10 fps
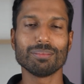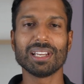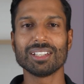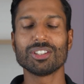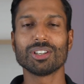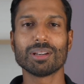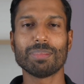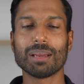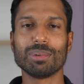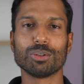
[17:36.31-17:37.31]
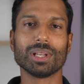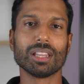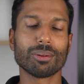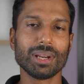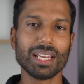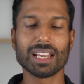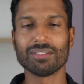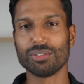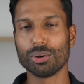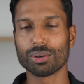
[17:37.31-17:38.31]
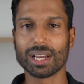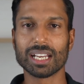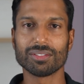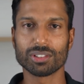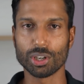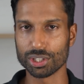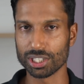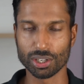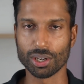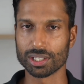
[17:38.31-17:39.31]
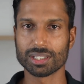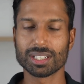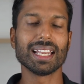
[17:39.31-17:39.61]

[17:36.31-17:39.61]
means you're going to pay between 3 and 4 grand of closing costs.